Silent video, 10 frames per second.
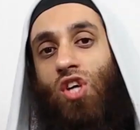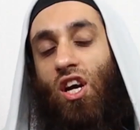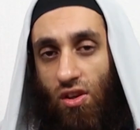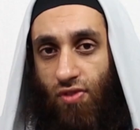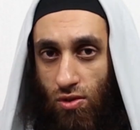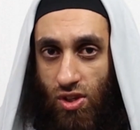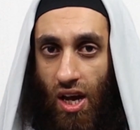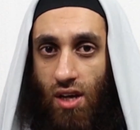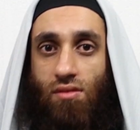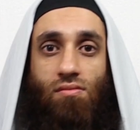Sheikh
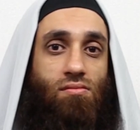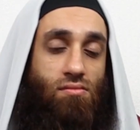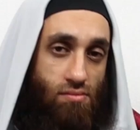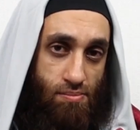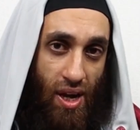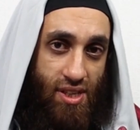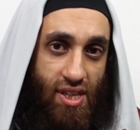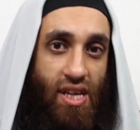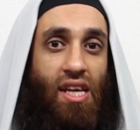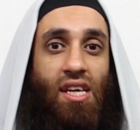Al-Fawzan,
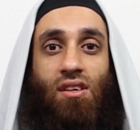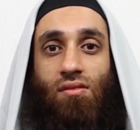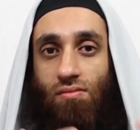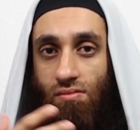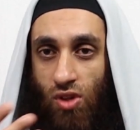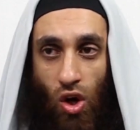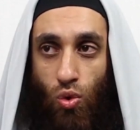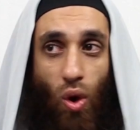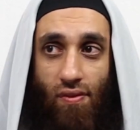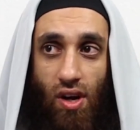basically, you know,
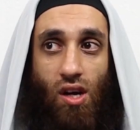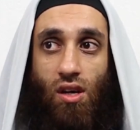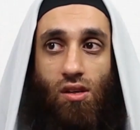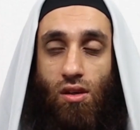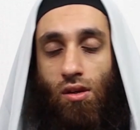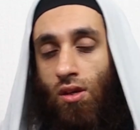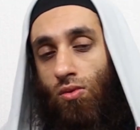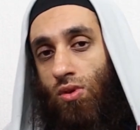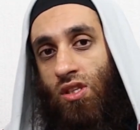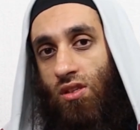whoever
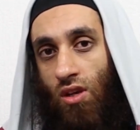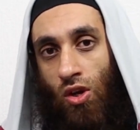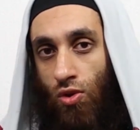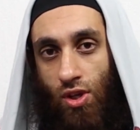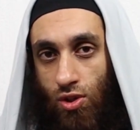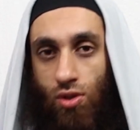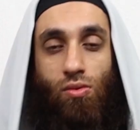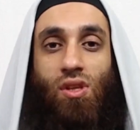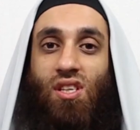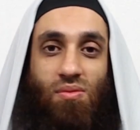he was alluding
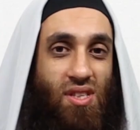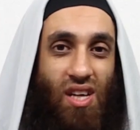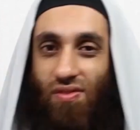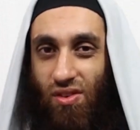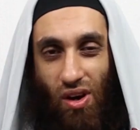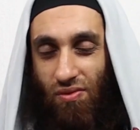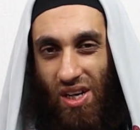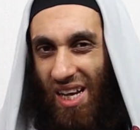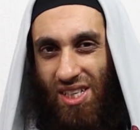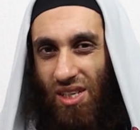to, whether it's myself, or
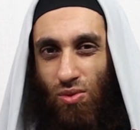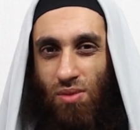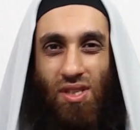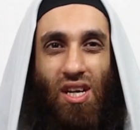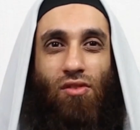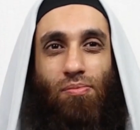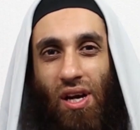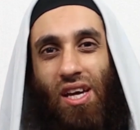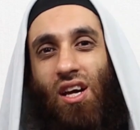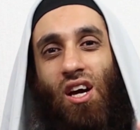I doubt it was myself,
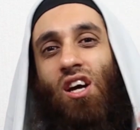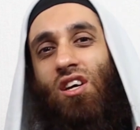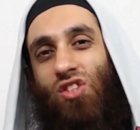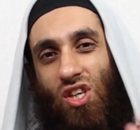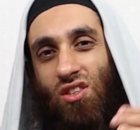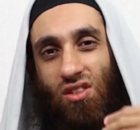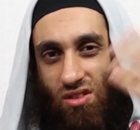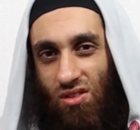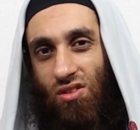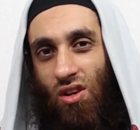but
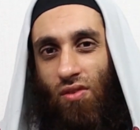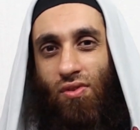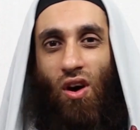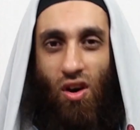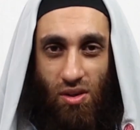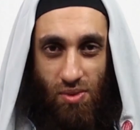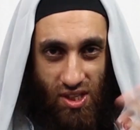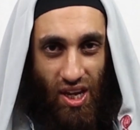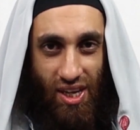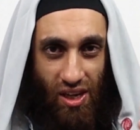just, you know, for
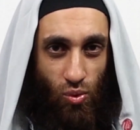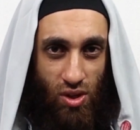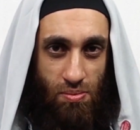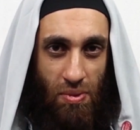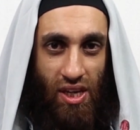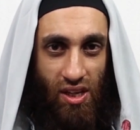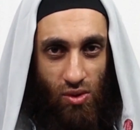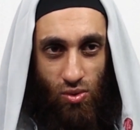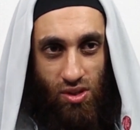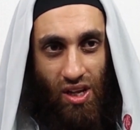argument's sake, it was me.
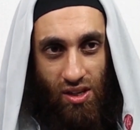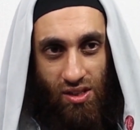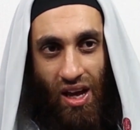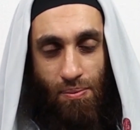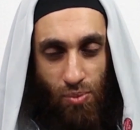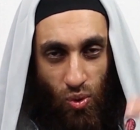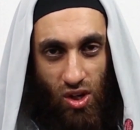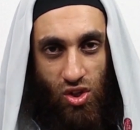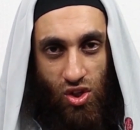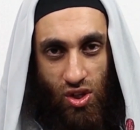It was that
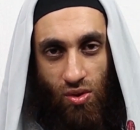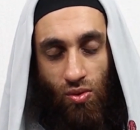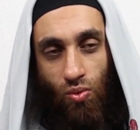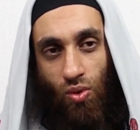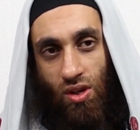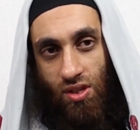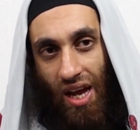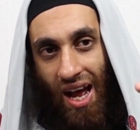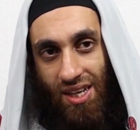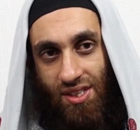question was
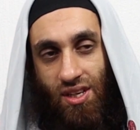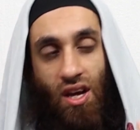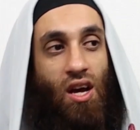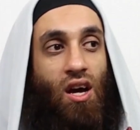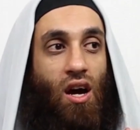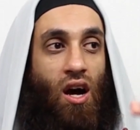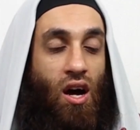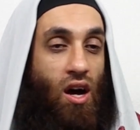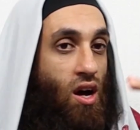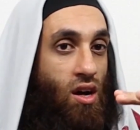asked,
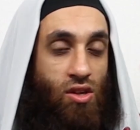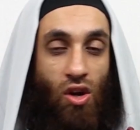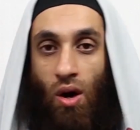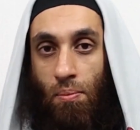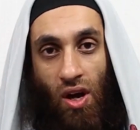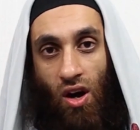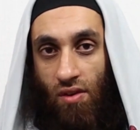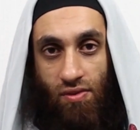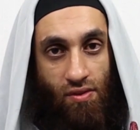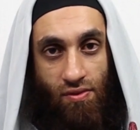you know, on
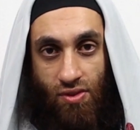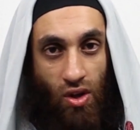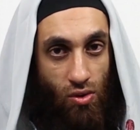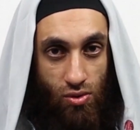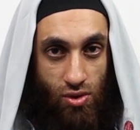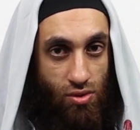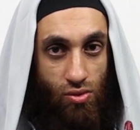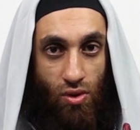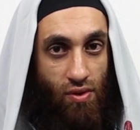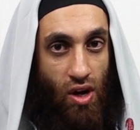behalf of those
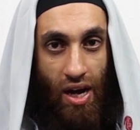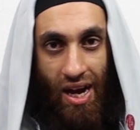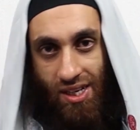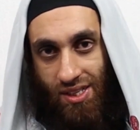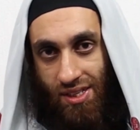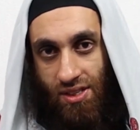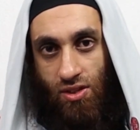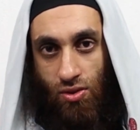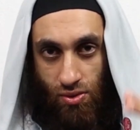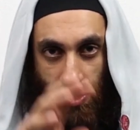who have got access
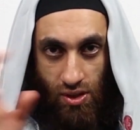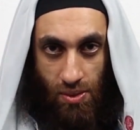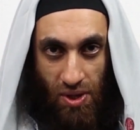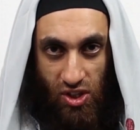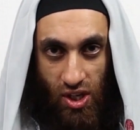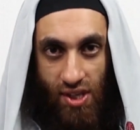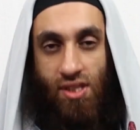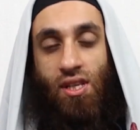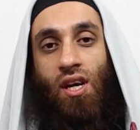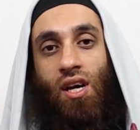to the
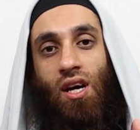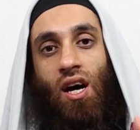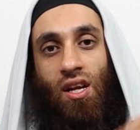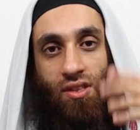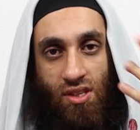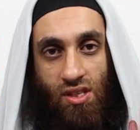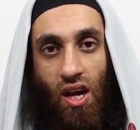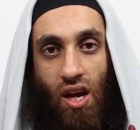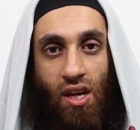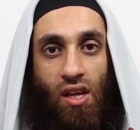majlis, and the
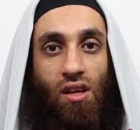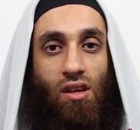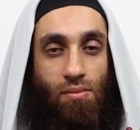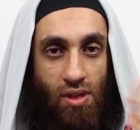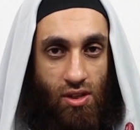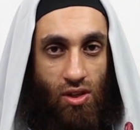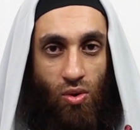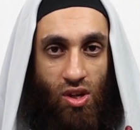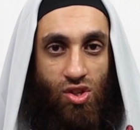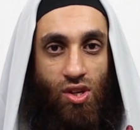sa'il, meaning the
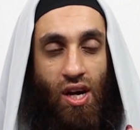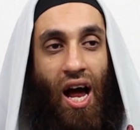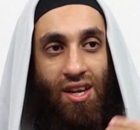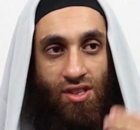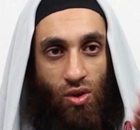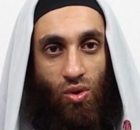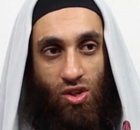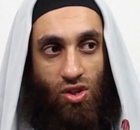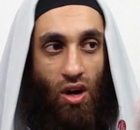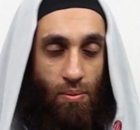questioner, asked the
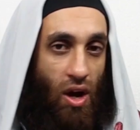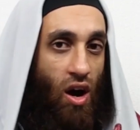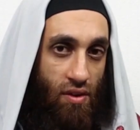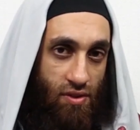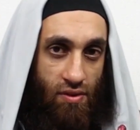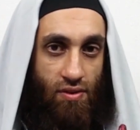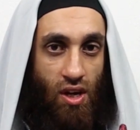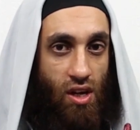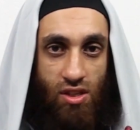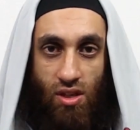question on behalf of
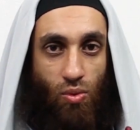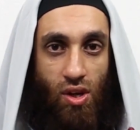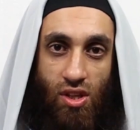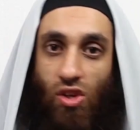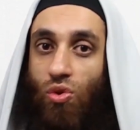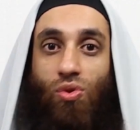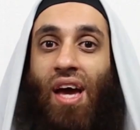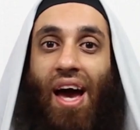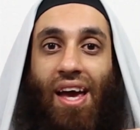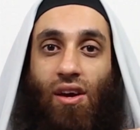someone in the
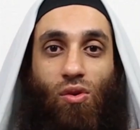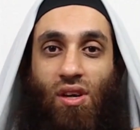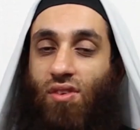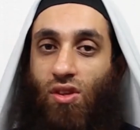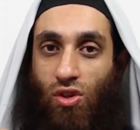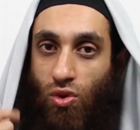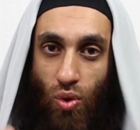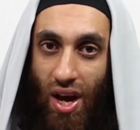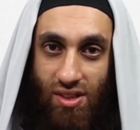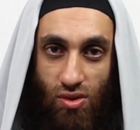UK or even the
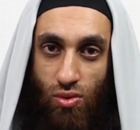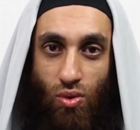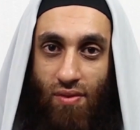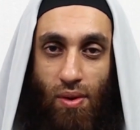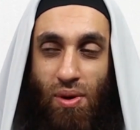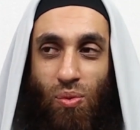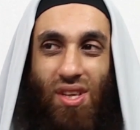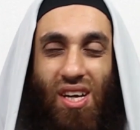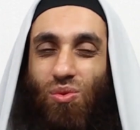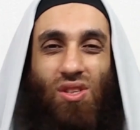US or whoever. But
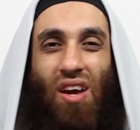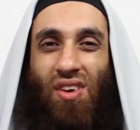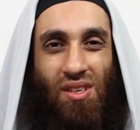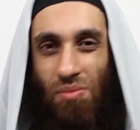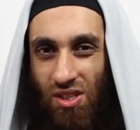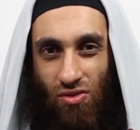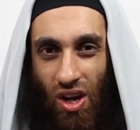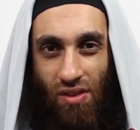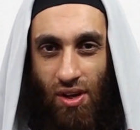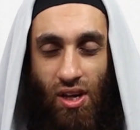whether it was directed to me is
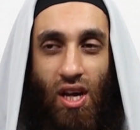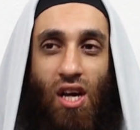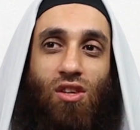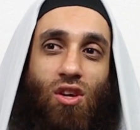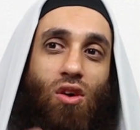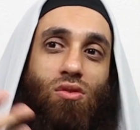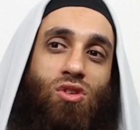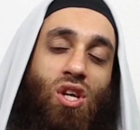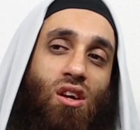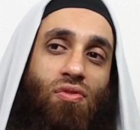irrelevant.
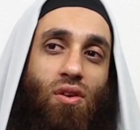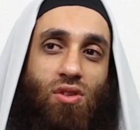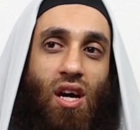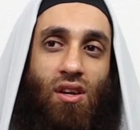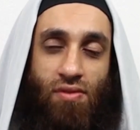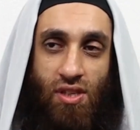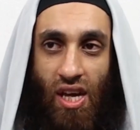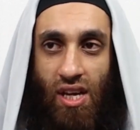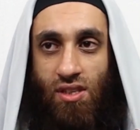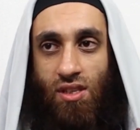So Sheikh Al-Fawzan
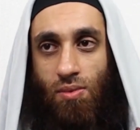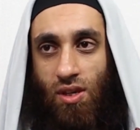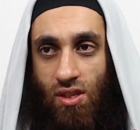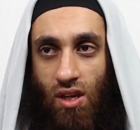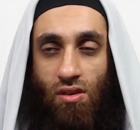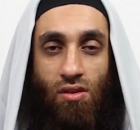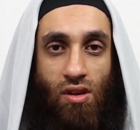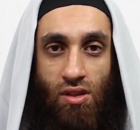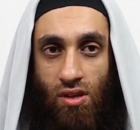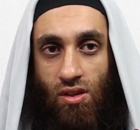obviously answers by saying, all
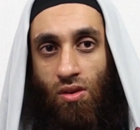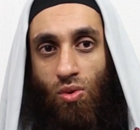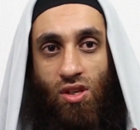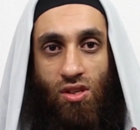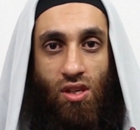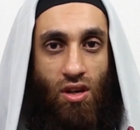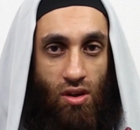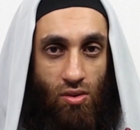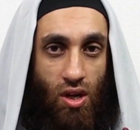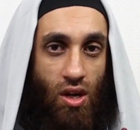right, then, you know, what does he
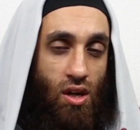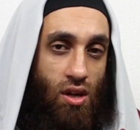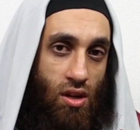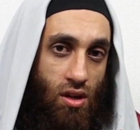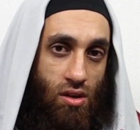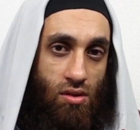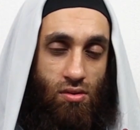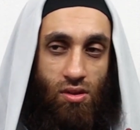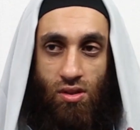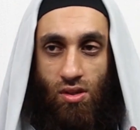know? You
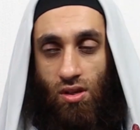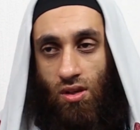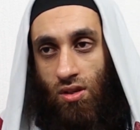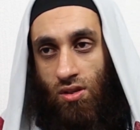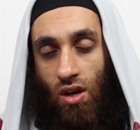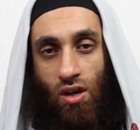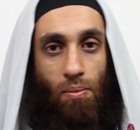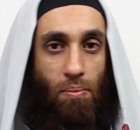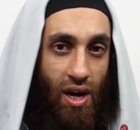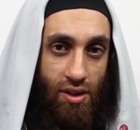know, he's got
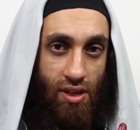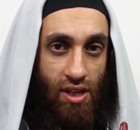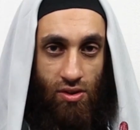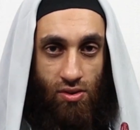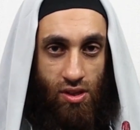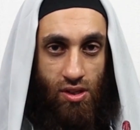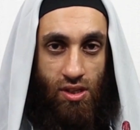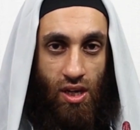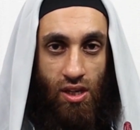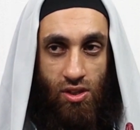compounded
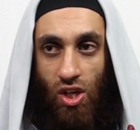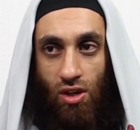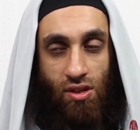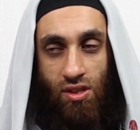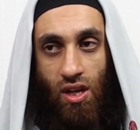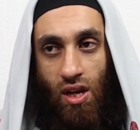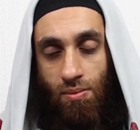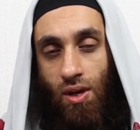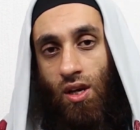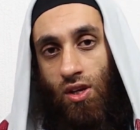ignorance, and Sheikh
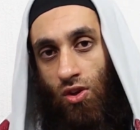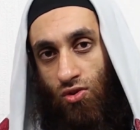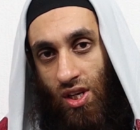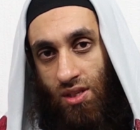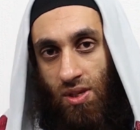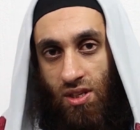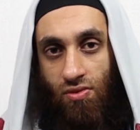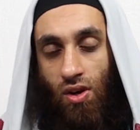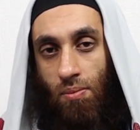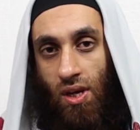Al-Islam, you know,
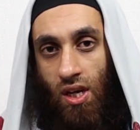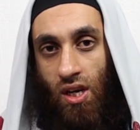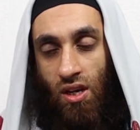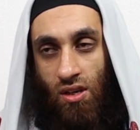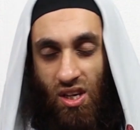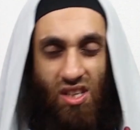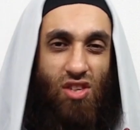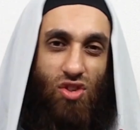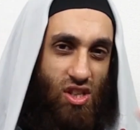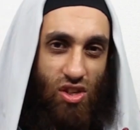transmitted from it, and
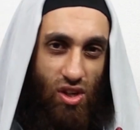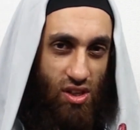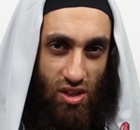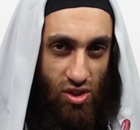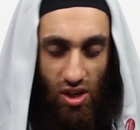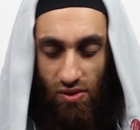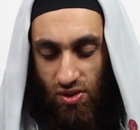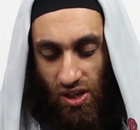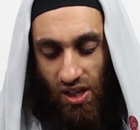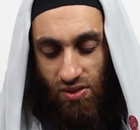etc., etc. And Sheikh
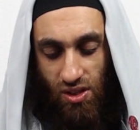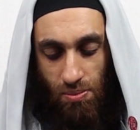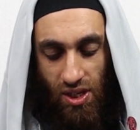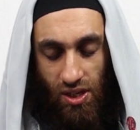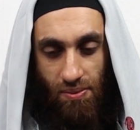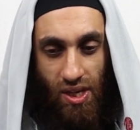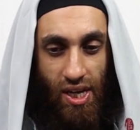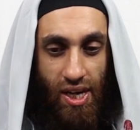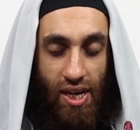Al-Fawzan gives his opinion.